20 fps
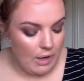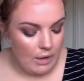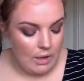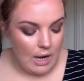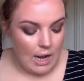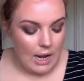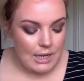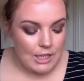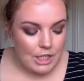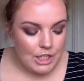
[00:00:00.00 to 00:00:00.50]
in
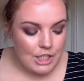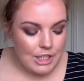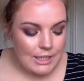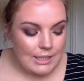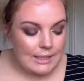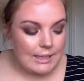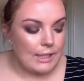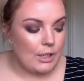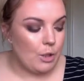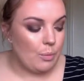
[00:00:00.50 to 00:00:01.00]
just a
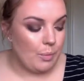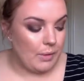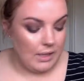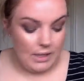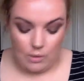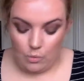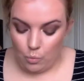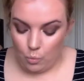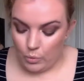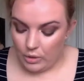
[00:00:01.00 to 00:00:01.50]
little
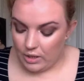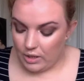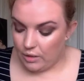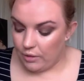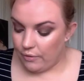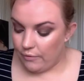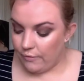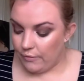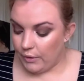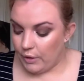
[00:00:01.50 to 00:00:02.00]
bit with
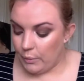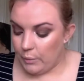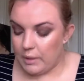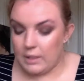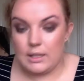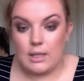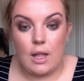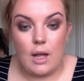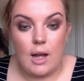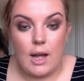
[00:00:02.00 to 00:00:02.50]

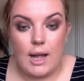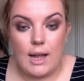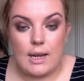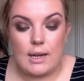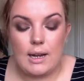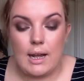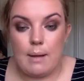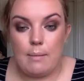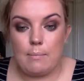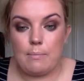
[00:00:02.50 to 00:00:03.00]
Fluid Line,
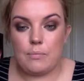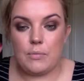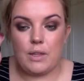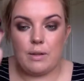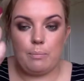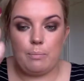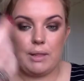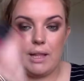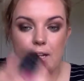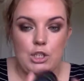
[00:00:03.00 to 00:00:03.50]

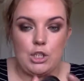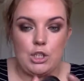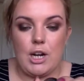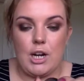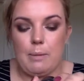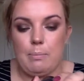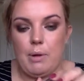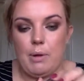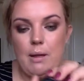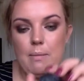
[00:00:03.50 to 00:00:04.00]
the Black
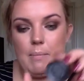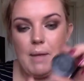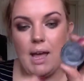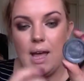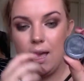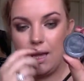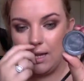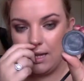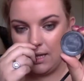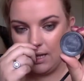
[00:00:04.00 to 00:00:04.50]
Track by
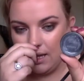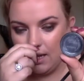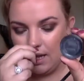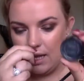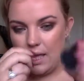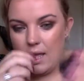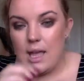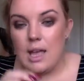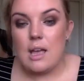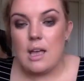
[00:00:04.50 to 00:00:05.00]
MAC.
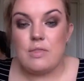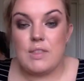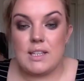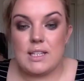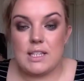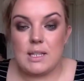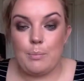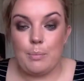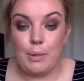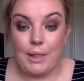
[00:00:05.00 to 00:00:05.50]
This
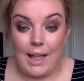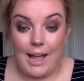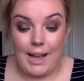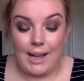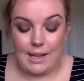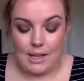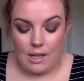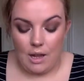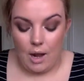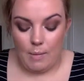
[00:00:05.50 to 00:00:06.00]
is a
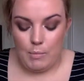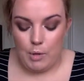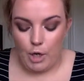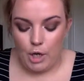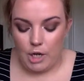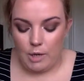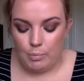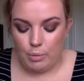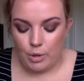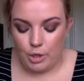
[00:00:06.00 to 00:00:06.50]
black. I'm not
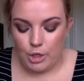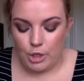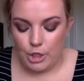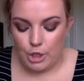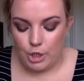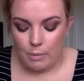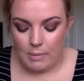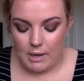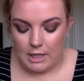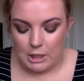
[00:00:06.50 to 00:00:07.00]
going to put on
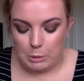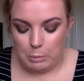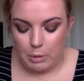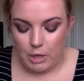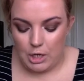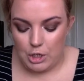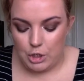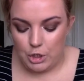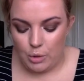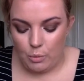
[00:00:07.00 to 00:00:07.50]
too much, but
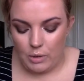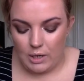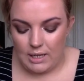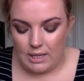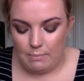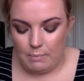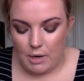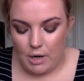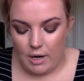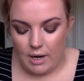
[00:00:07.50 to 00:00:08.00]
I do want to
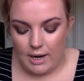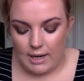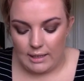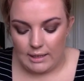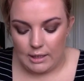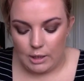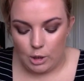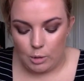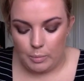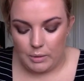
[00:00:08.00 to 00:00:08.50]
give my eye a
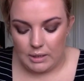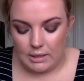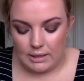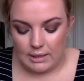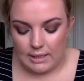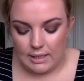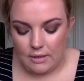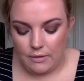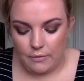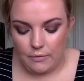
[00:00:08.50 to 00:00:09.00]
little bit of
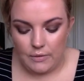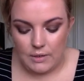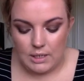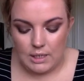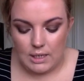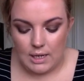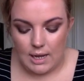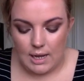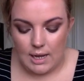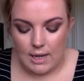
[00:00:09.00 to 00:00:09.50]
lift.
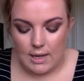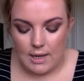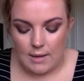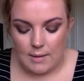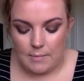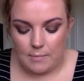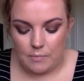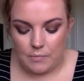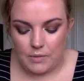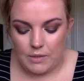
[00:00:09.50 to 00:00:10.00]
So
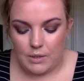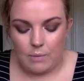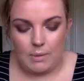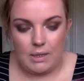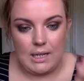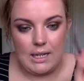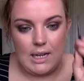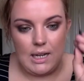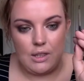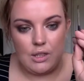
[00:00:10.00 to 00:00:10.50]
I'm going
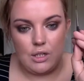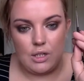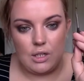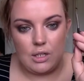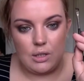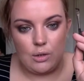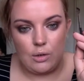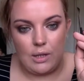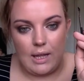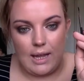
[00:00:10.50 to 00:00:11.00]
to get the
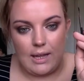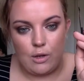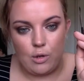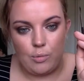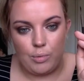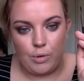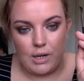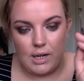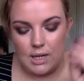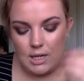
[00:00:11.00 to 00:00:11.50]
little angle
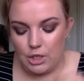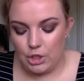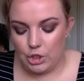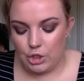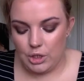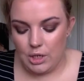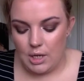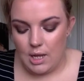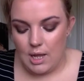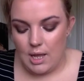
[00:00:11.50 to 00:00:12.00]

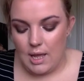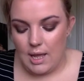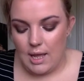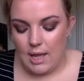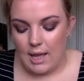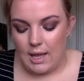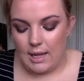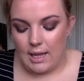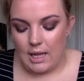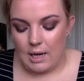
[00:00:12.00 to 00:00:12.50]
brush
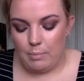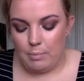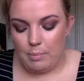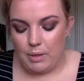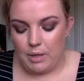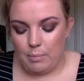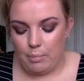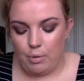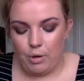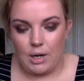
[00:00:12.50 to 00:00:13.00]
and get a bit
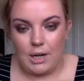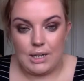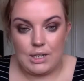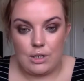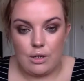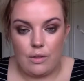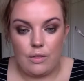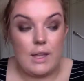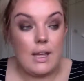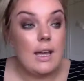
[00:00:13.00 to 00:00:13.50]
of product
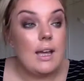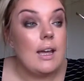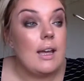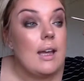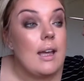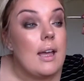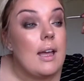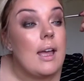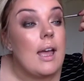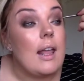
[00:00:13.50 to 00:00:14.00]
on there.
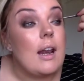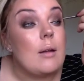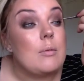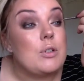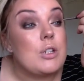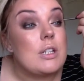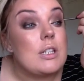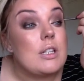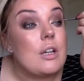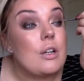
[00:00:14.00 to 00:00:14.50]
And I'm
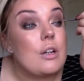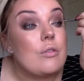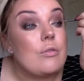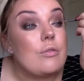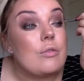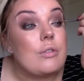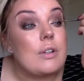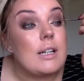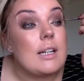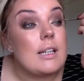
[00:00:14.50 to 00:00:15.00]
just going to
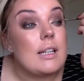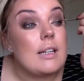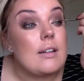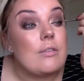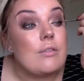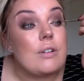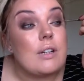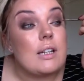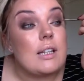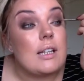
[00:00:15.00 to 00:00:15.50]
really,
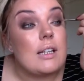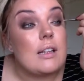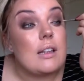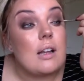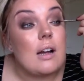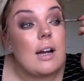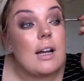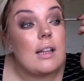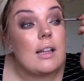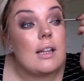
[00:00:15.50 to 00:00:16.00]
really
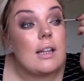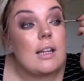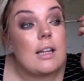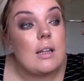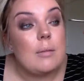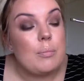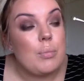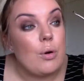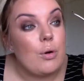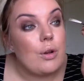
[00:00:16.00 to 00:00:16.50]

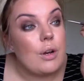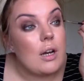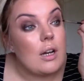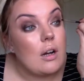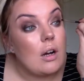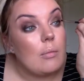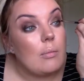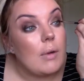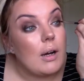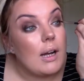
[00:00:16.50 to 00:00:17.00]
lightly put it
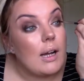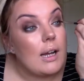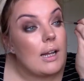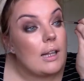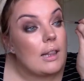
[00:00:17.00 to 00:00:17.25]
on my